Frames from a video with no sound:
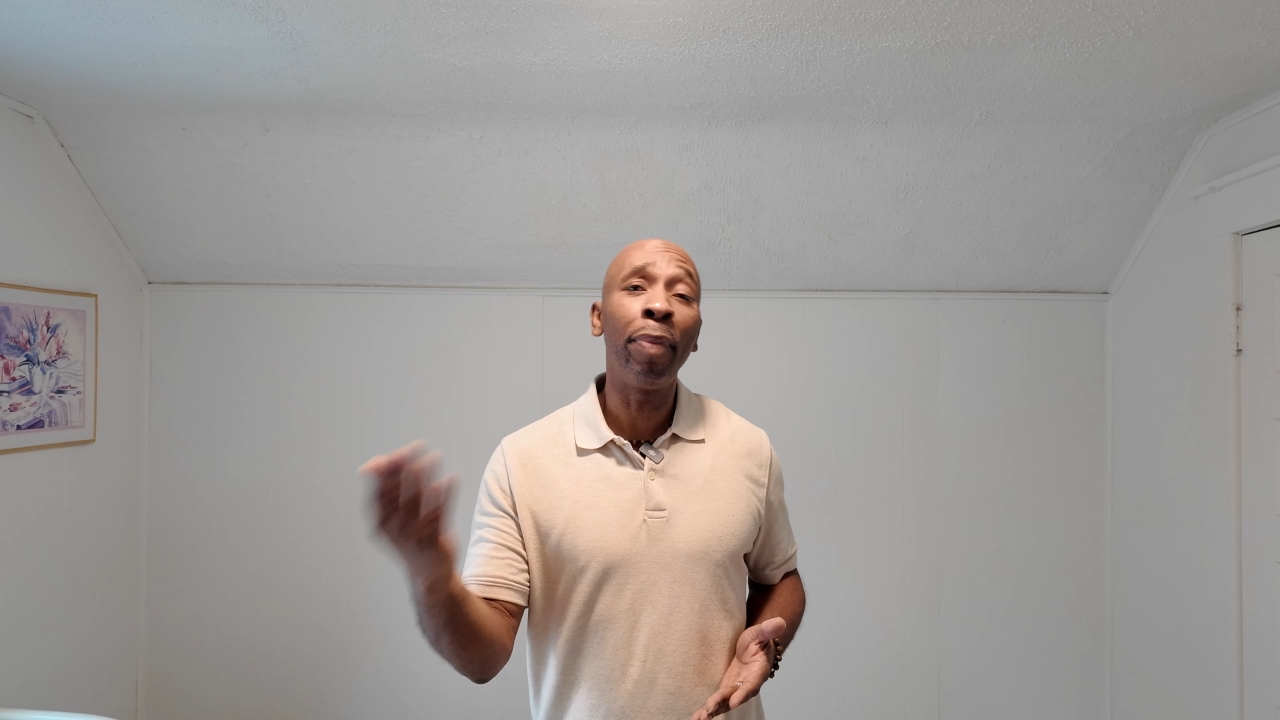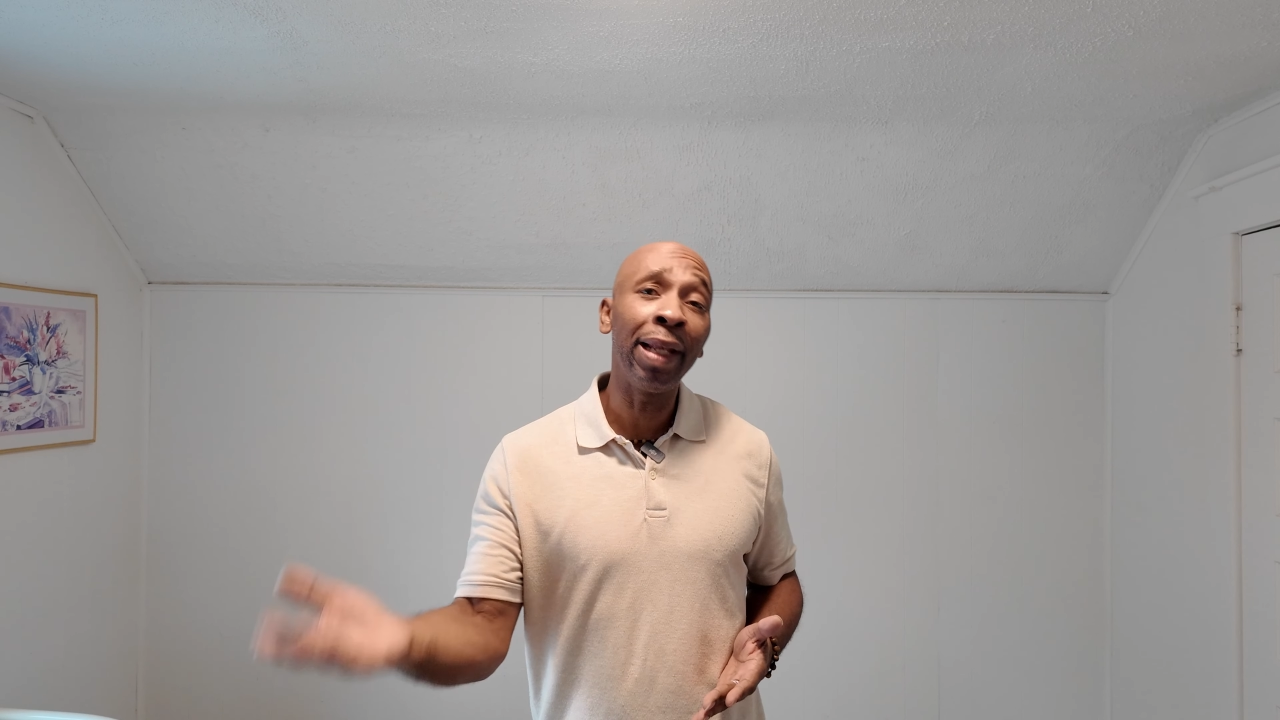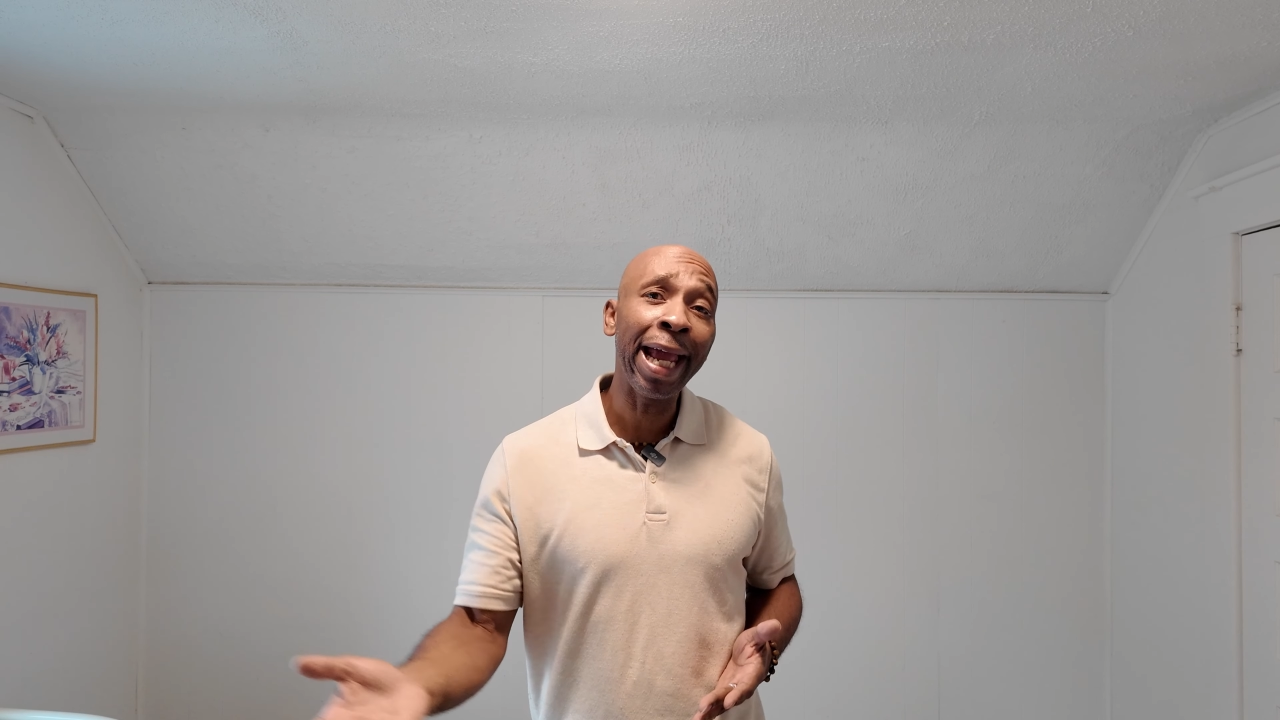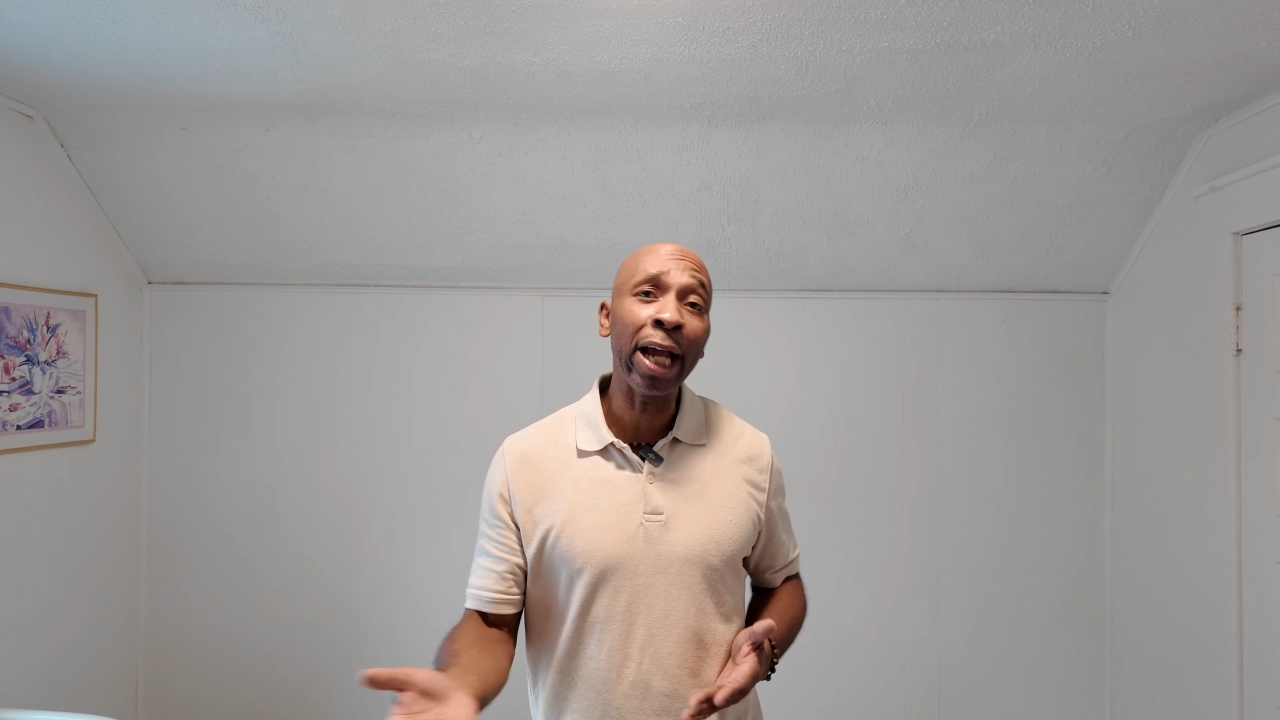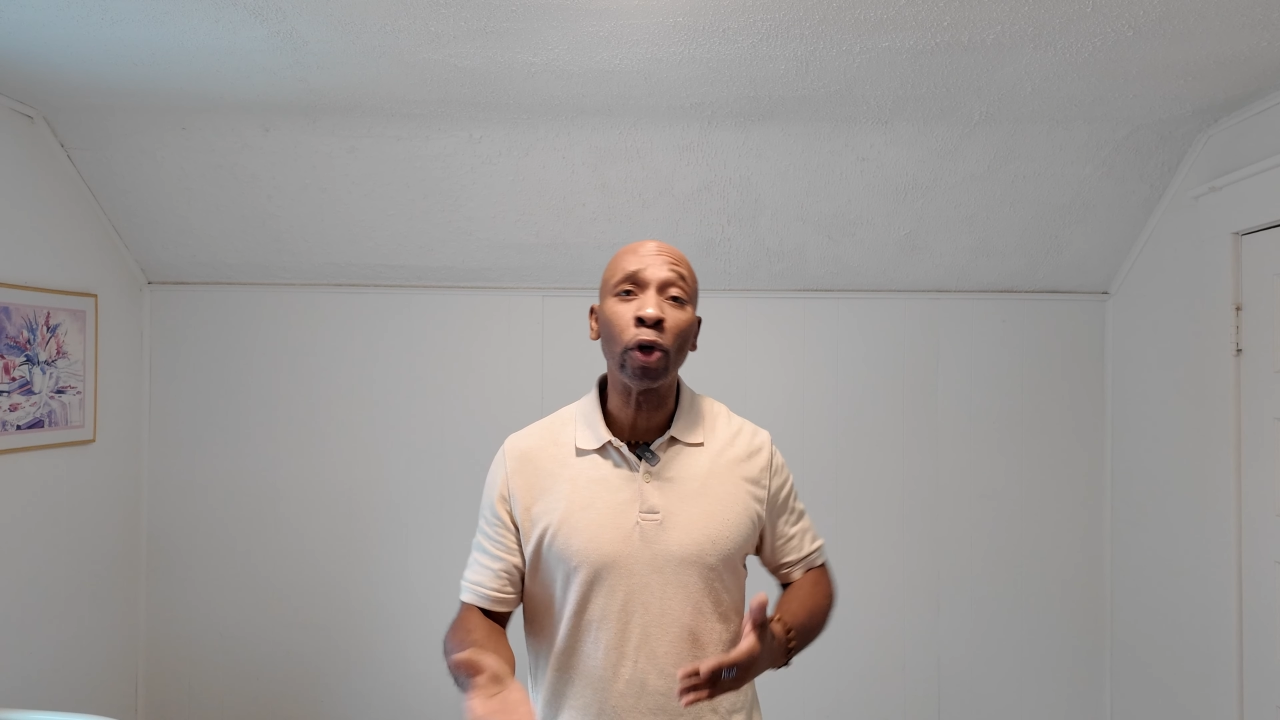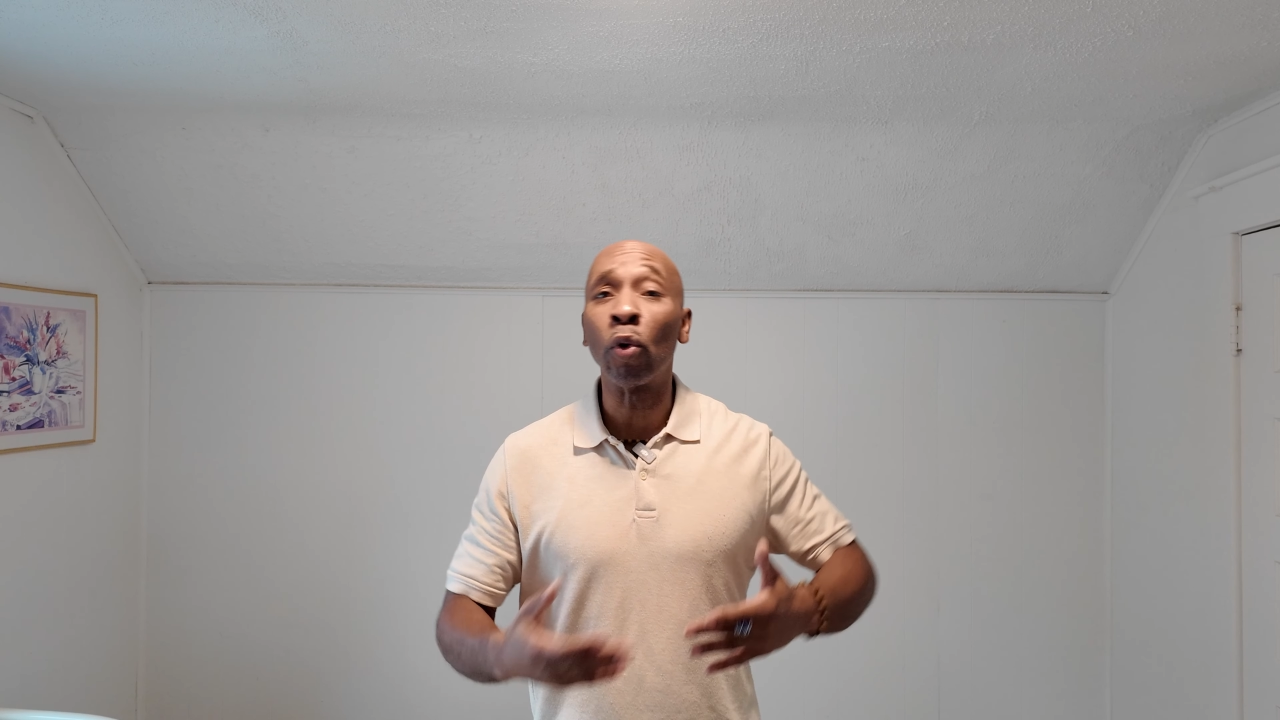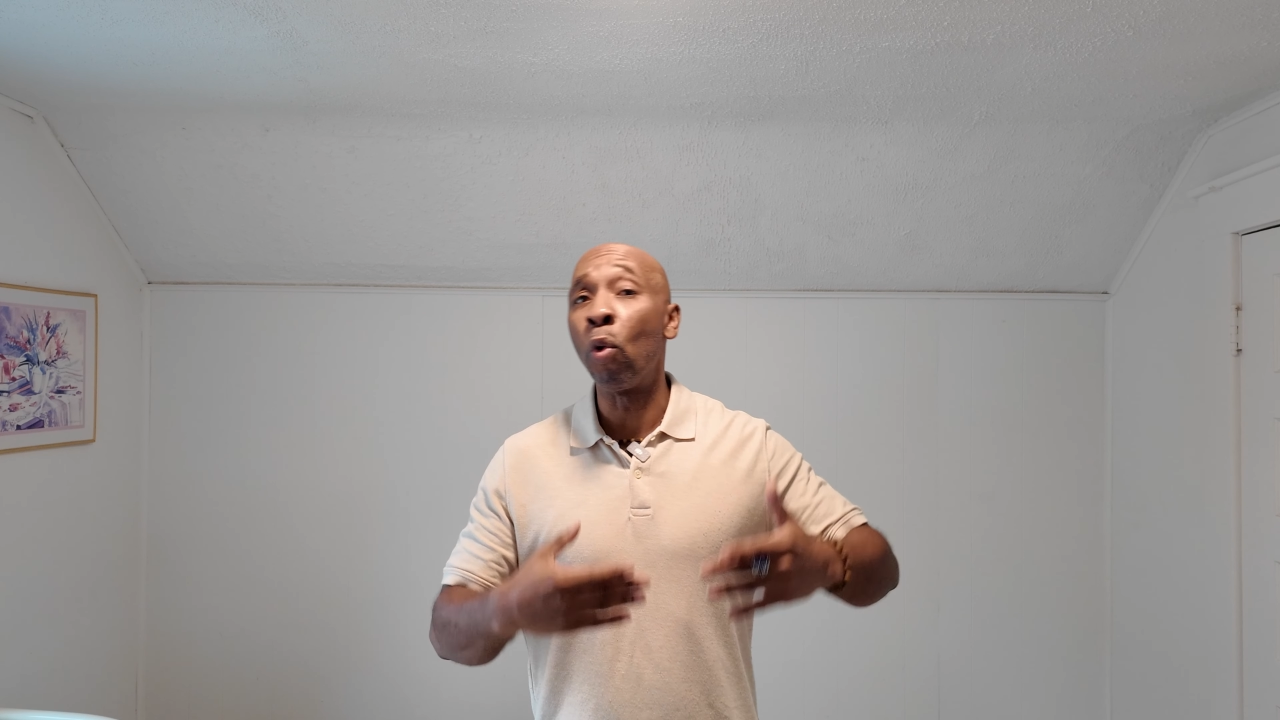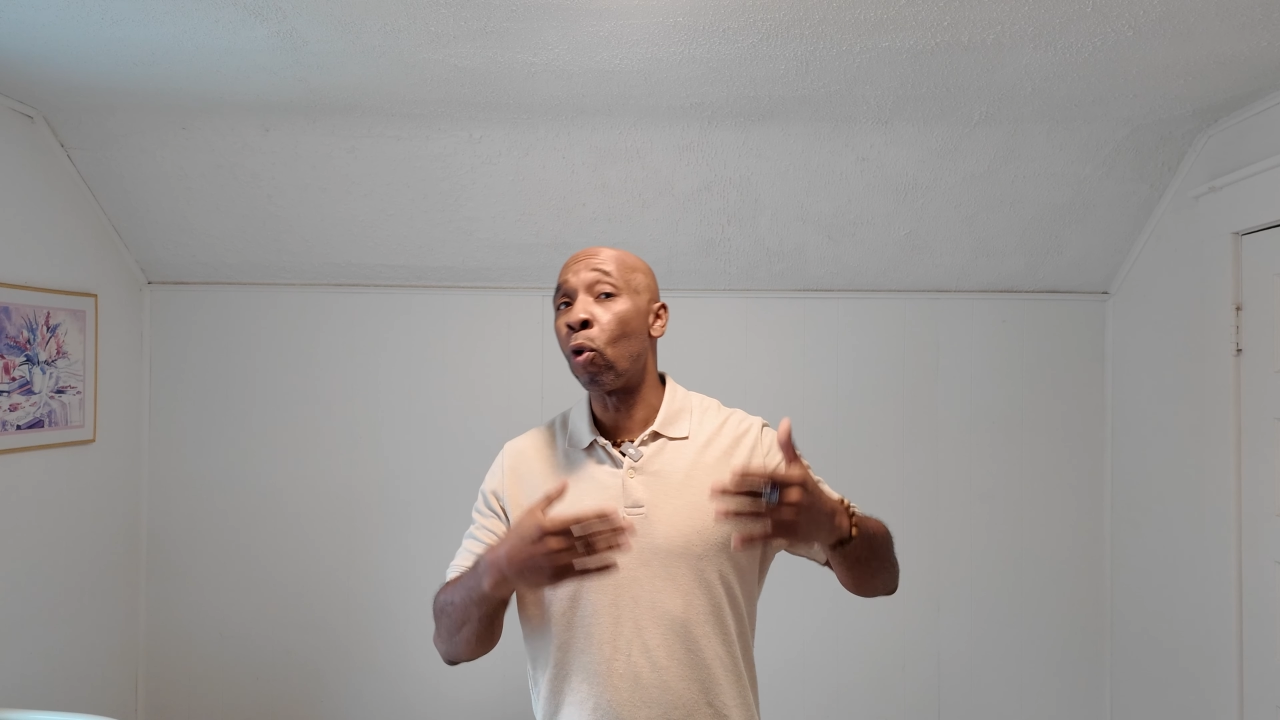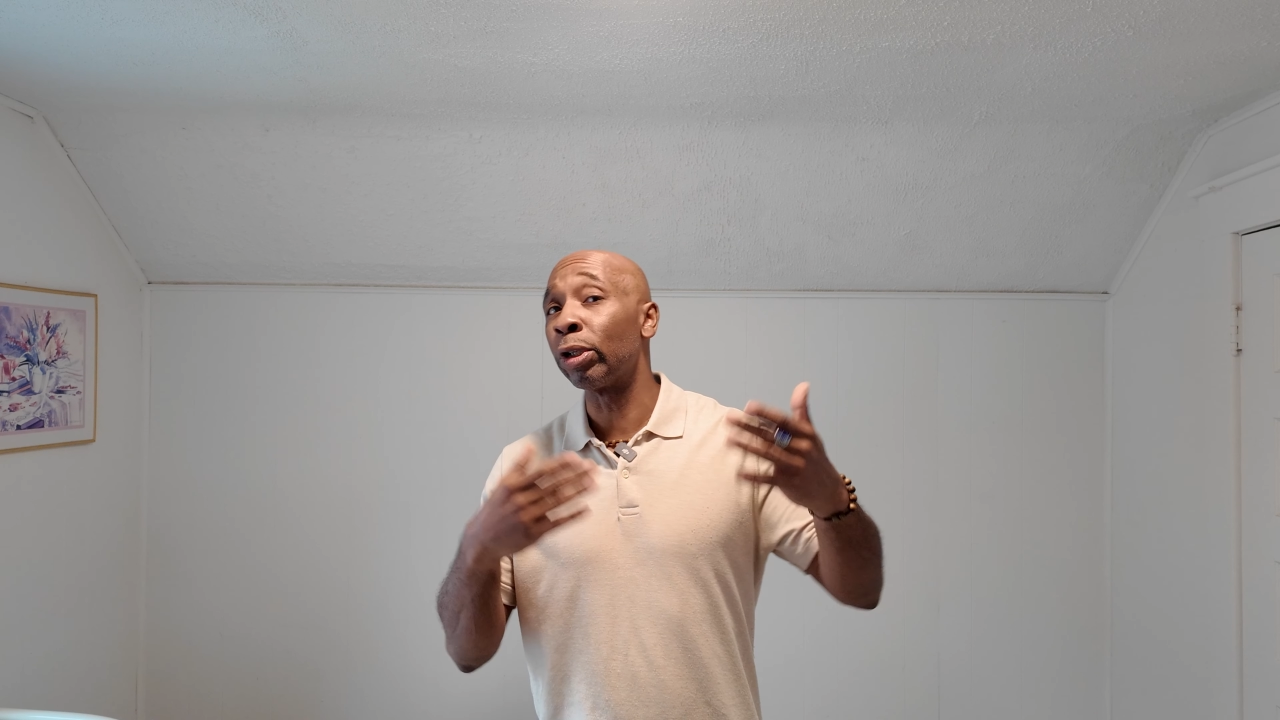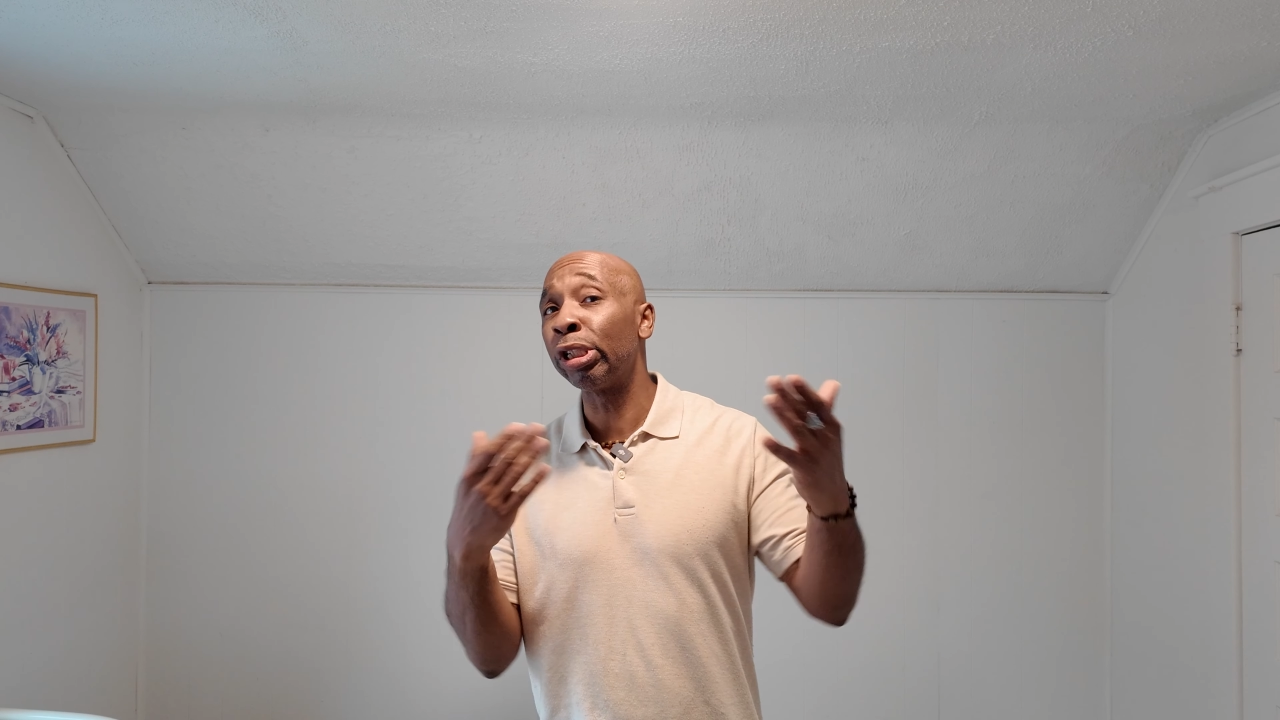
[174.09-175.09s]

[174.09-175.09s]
planner or